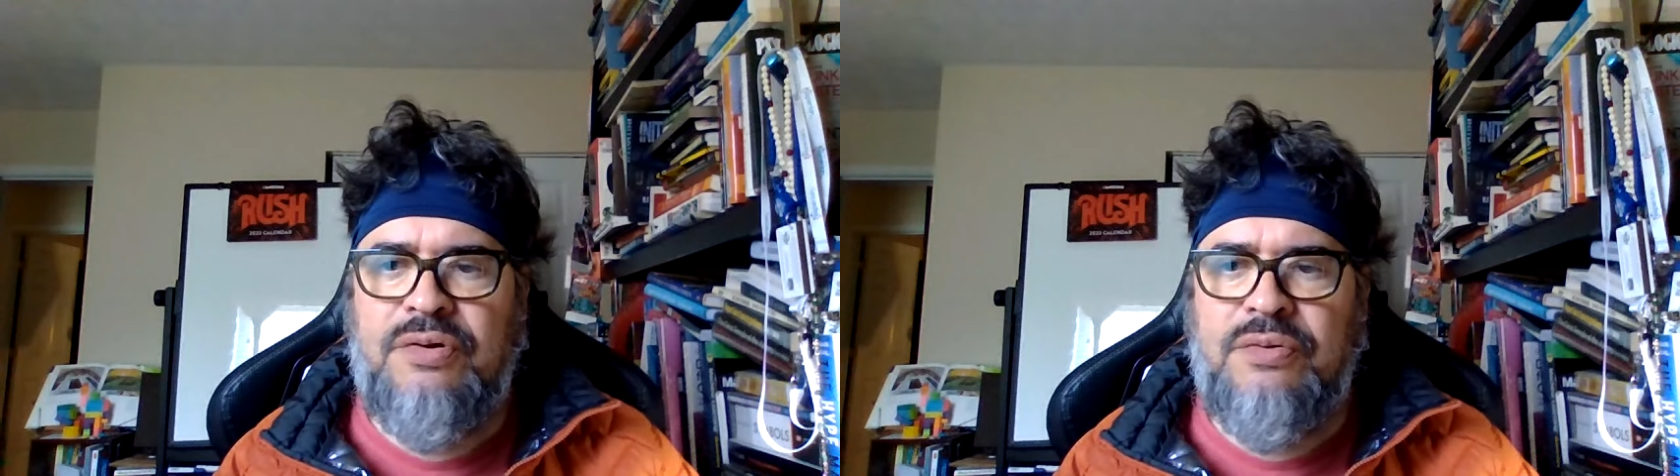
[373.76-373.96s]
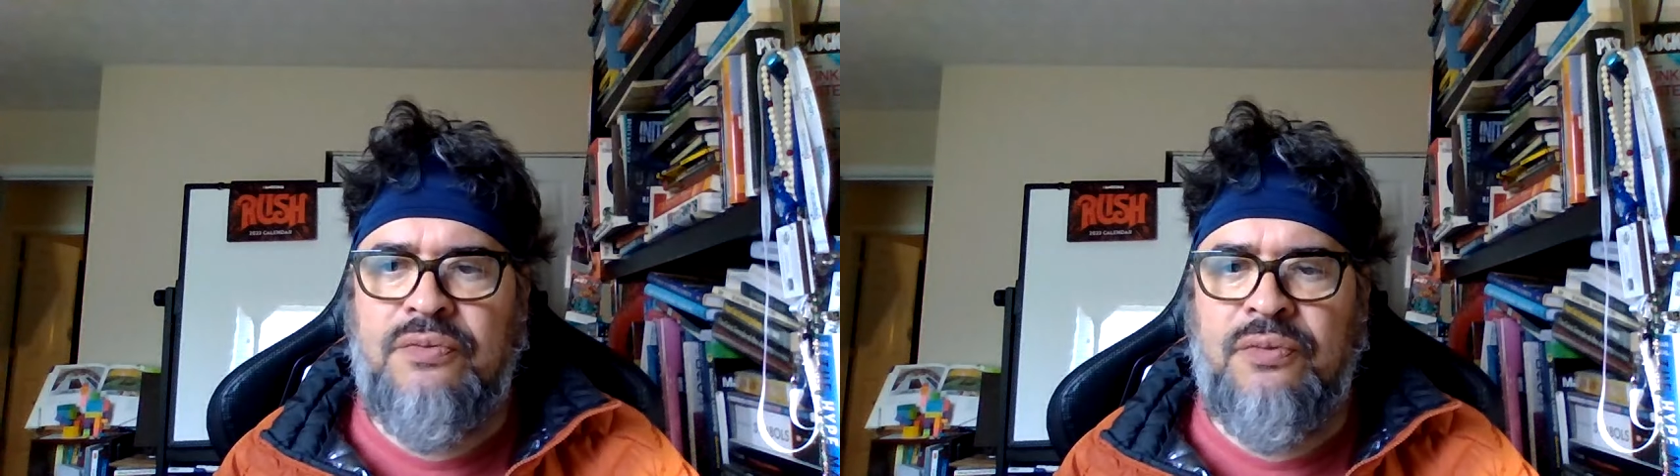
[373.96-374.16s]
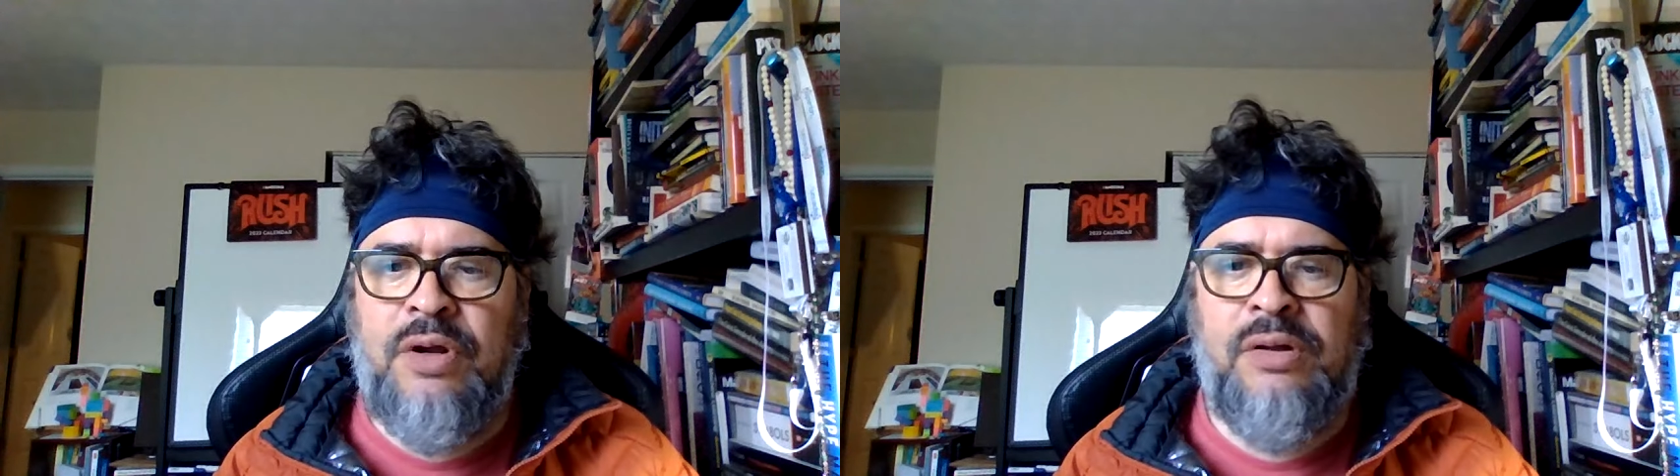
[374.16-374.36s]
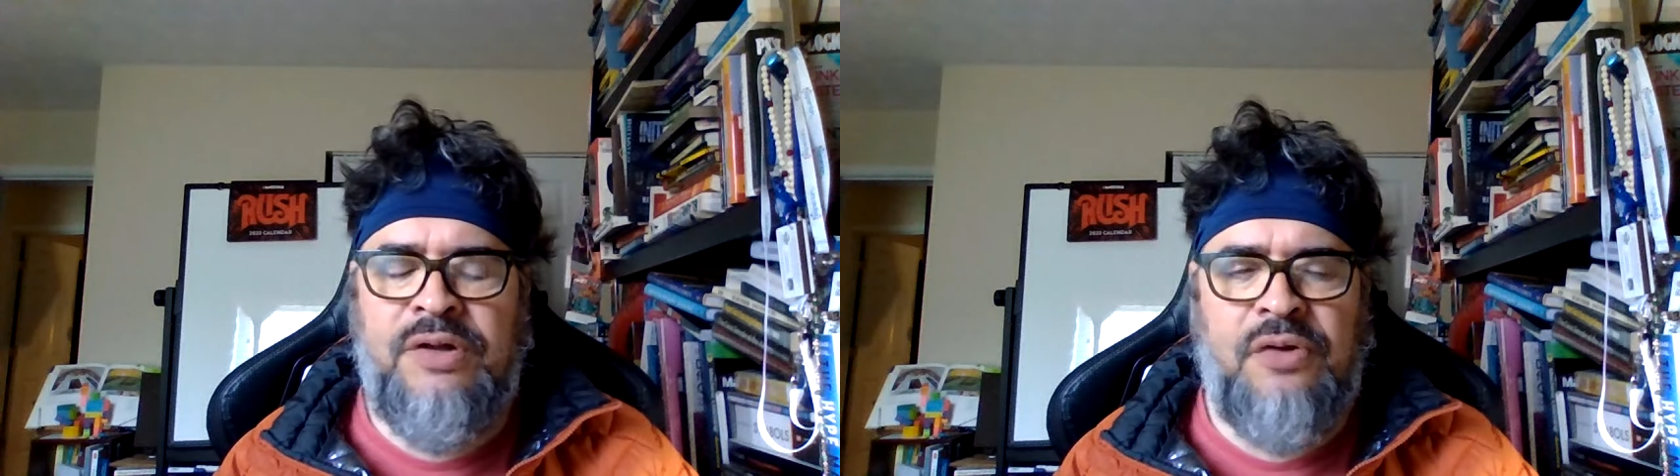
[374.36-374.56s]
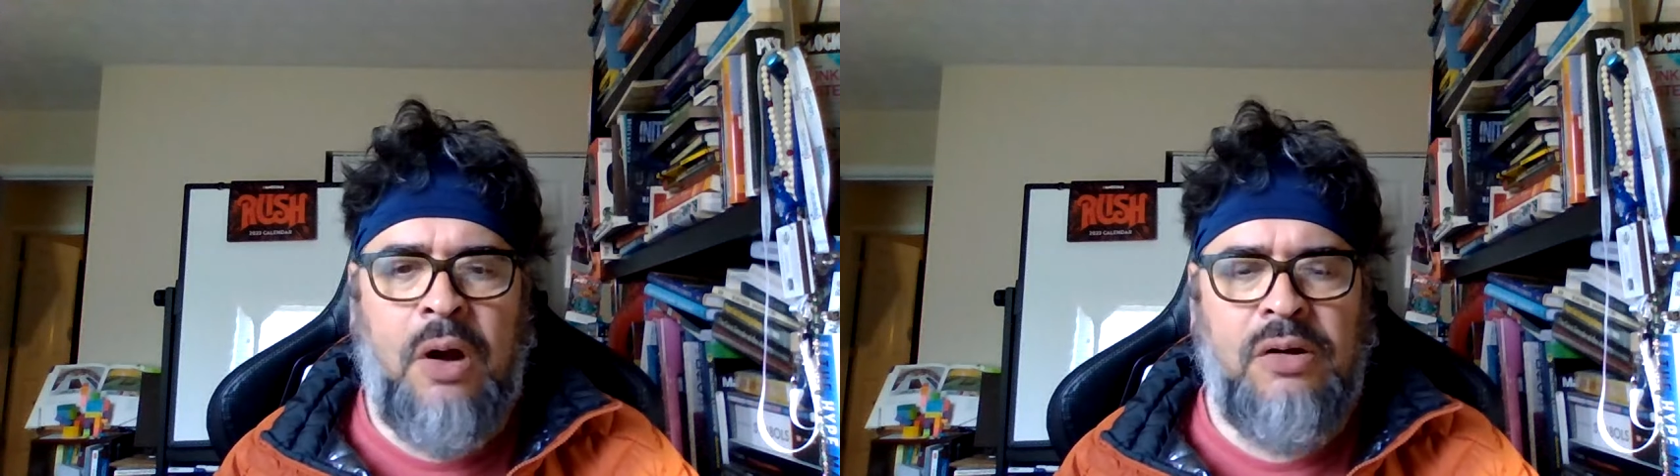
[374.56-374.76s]
really
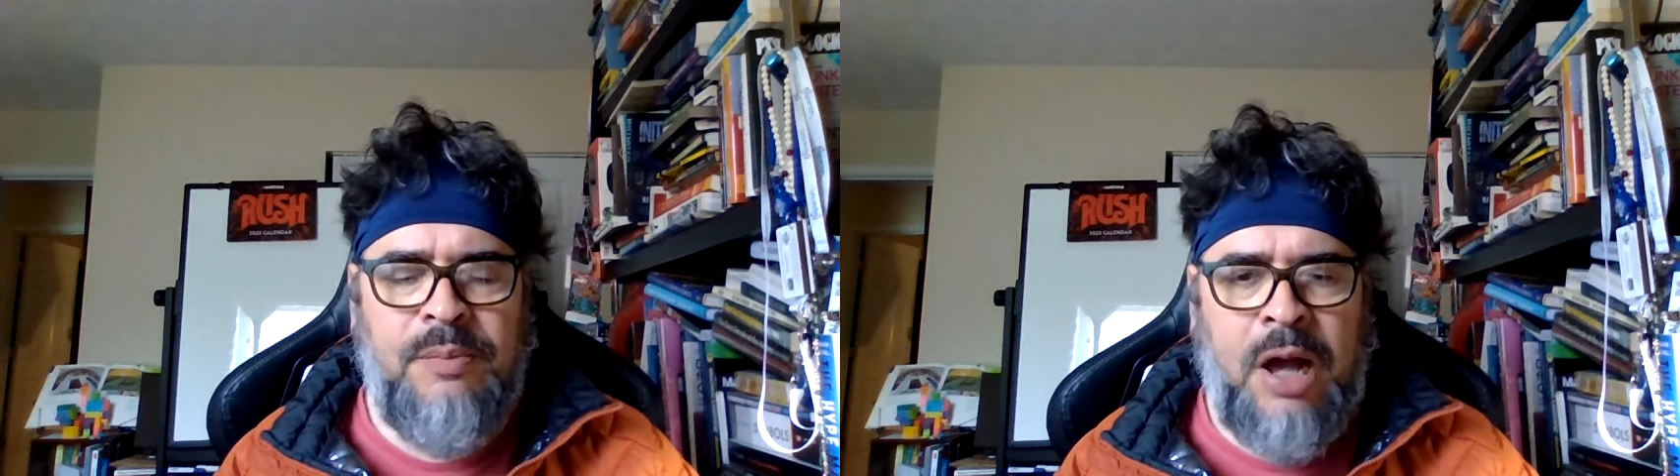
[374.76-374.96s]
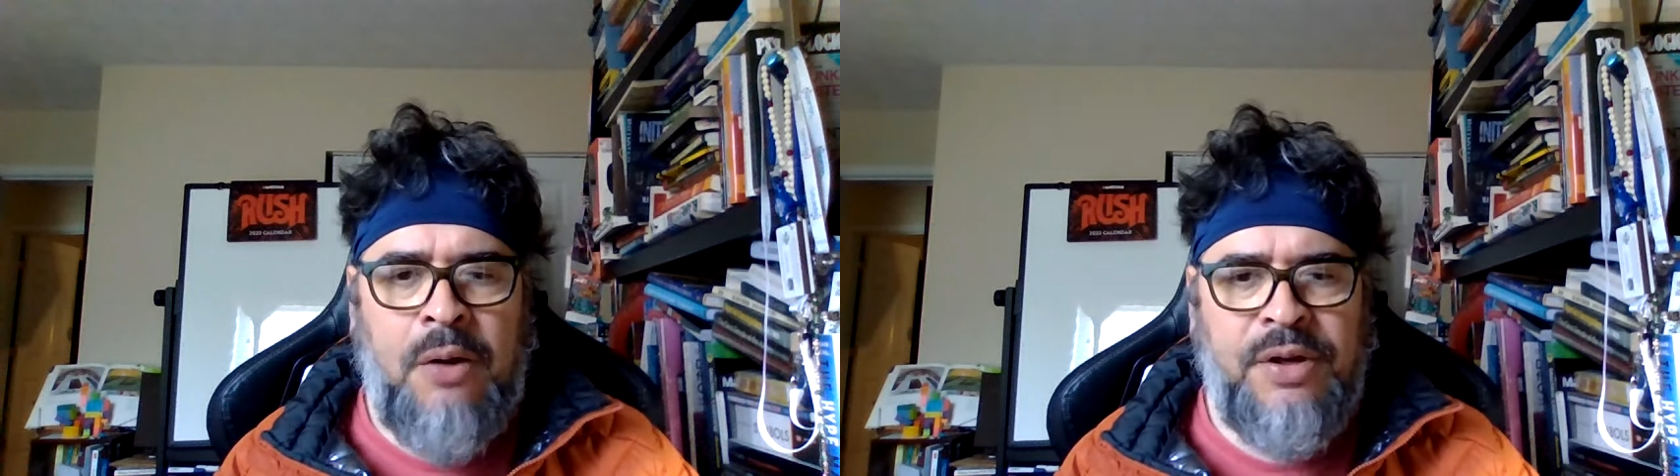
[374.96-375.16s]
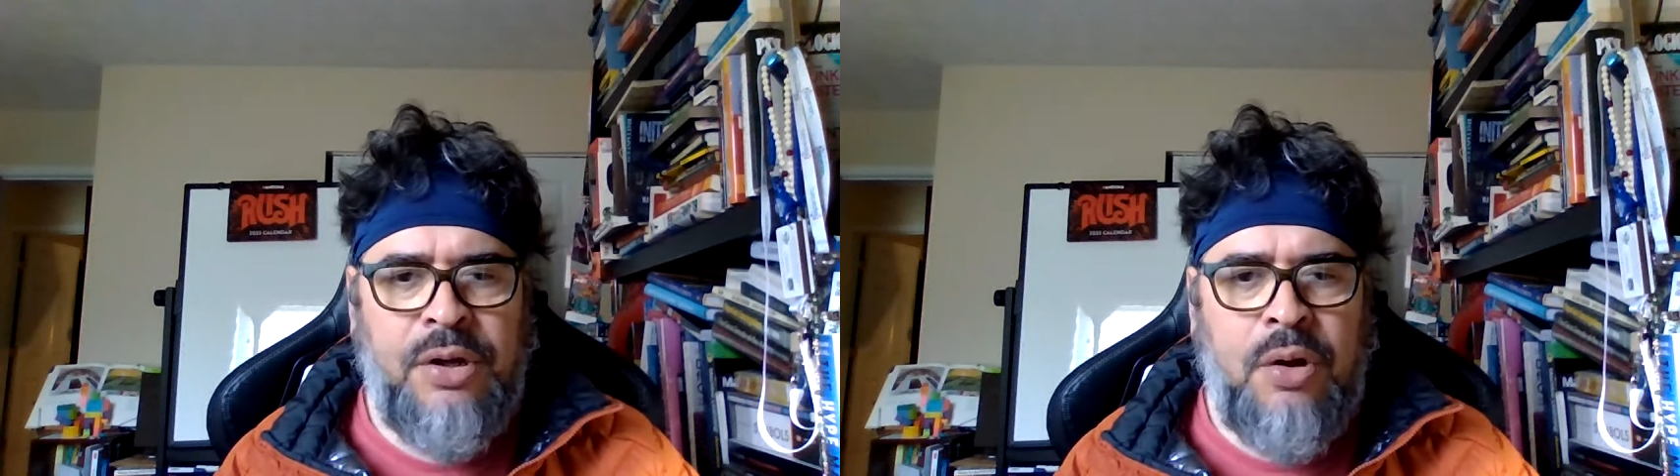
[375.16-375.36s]
talk about,